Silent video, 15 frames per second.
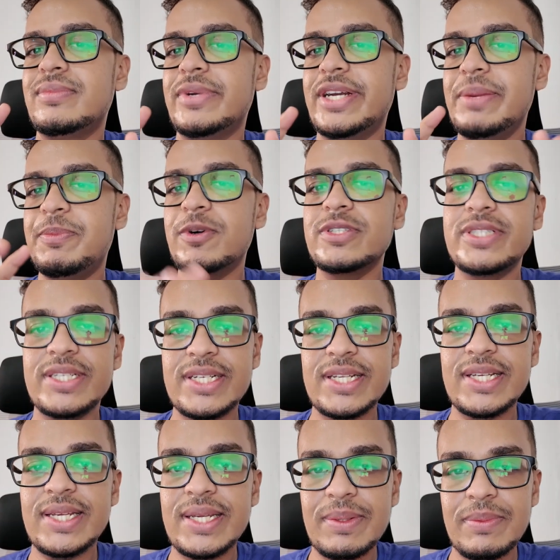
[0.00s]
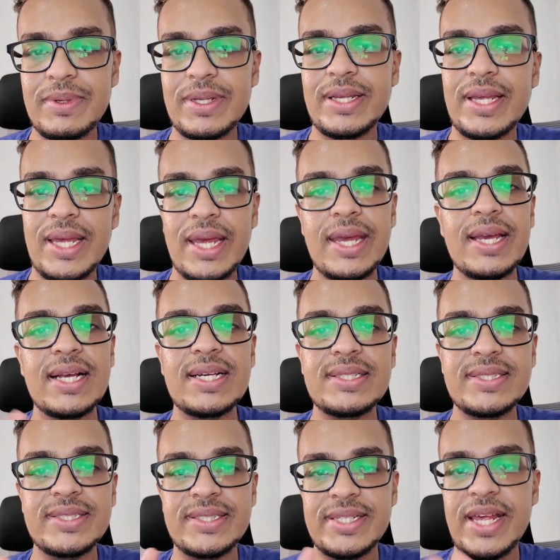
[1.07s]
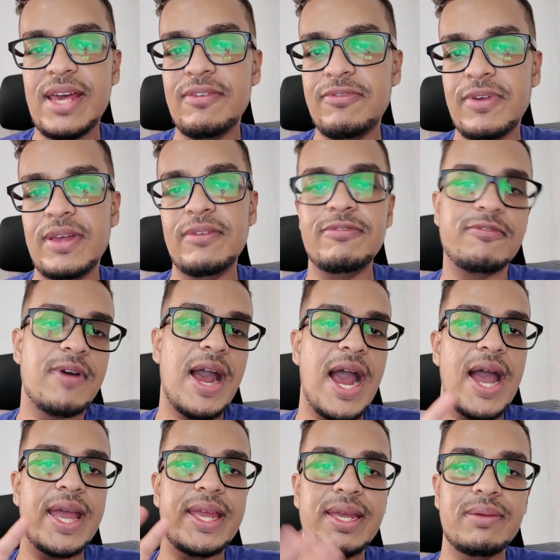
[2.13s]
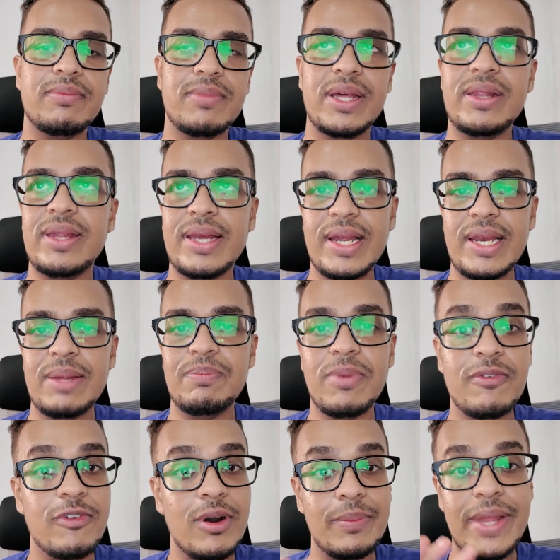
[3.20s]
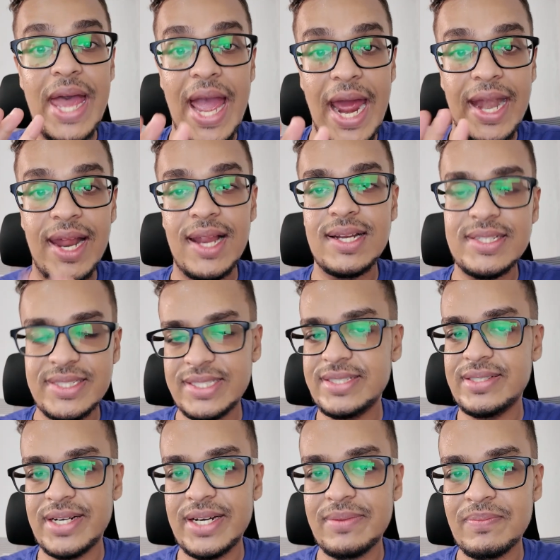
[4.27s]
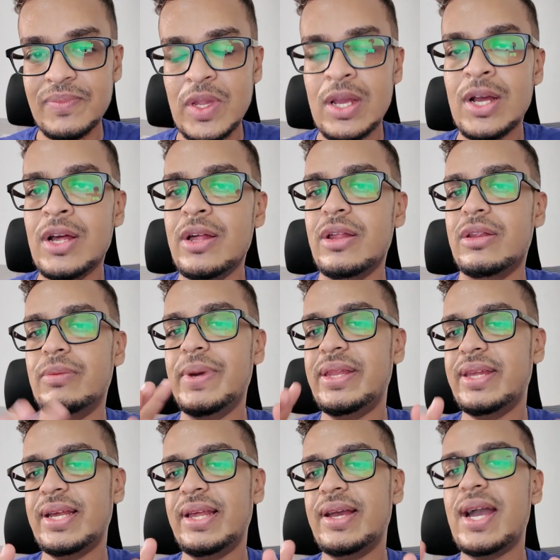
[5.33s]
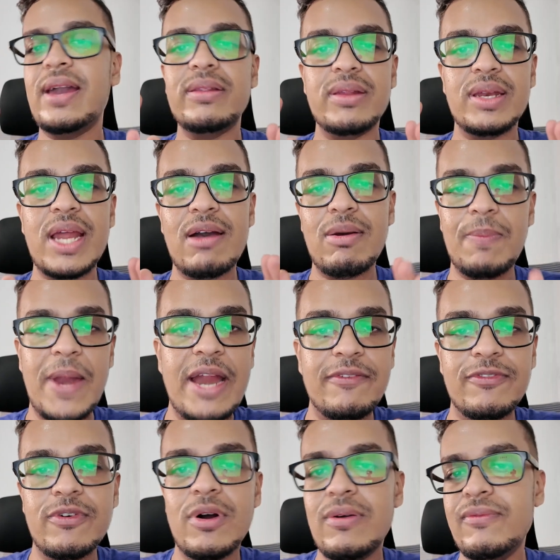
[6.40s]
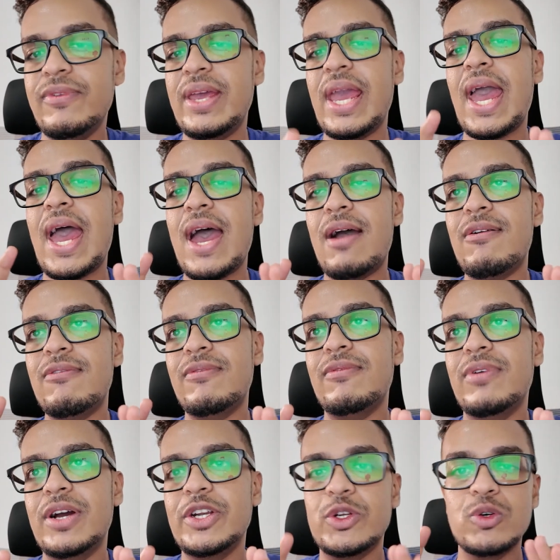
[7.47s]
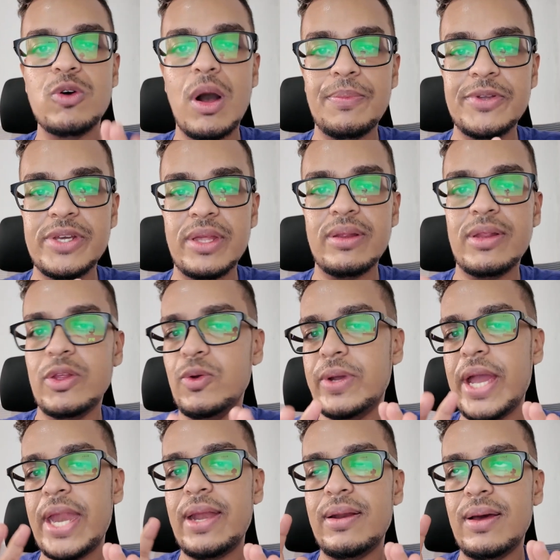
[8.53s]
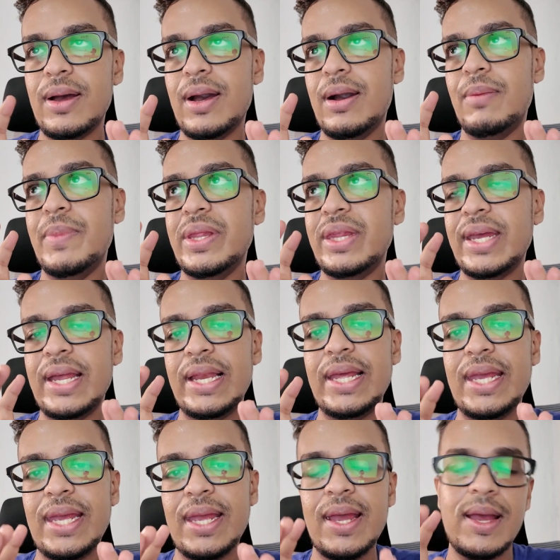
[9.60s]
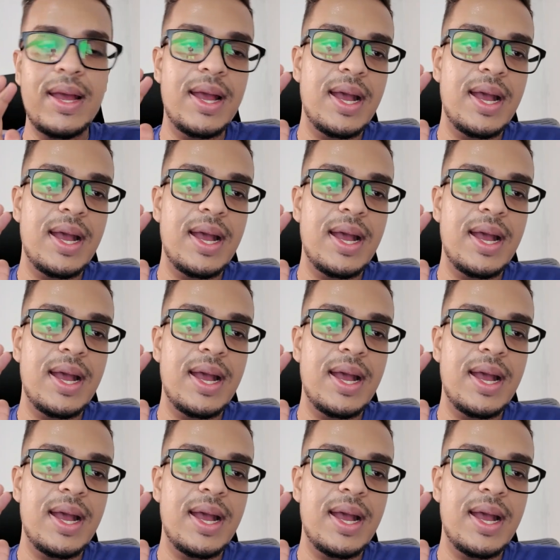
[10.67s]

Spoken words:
repository is safe if I basically perform the analysis, right? So basically guys, in our platform we have two options. You can basically